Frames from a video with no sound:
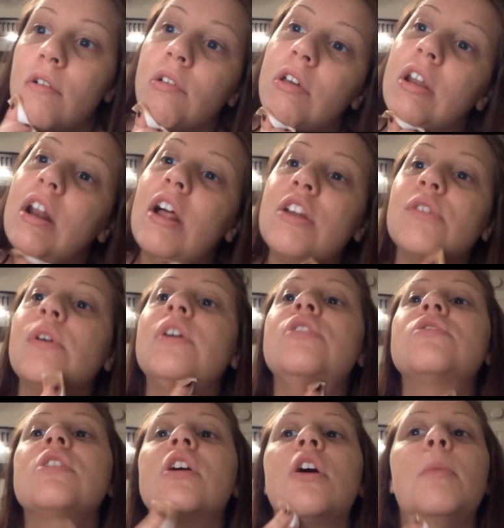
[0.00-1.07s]
And I
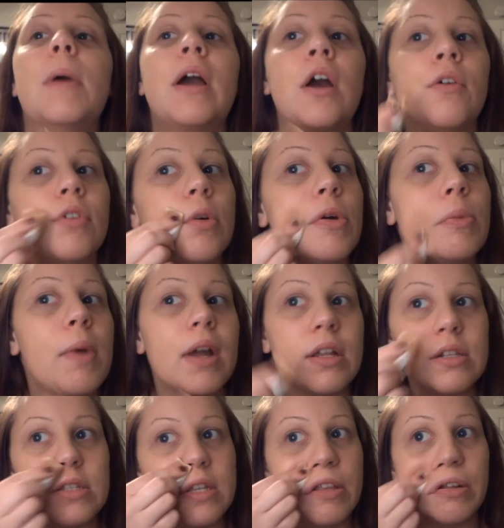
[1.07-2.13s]
usually go back over it with my
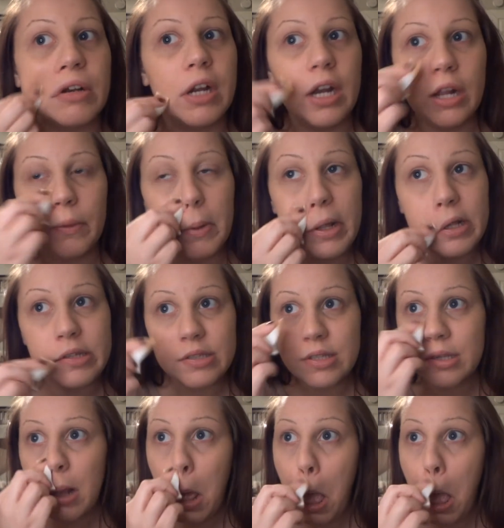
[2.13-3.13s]
concealer anyways.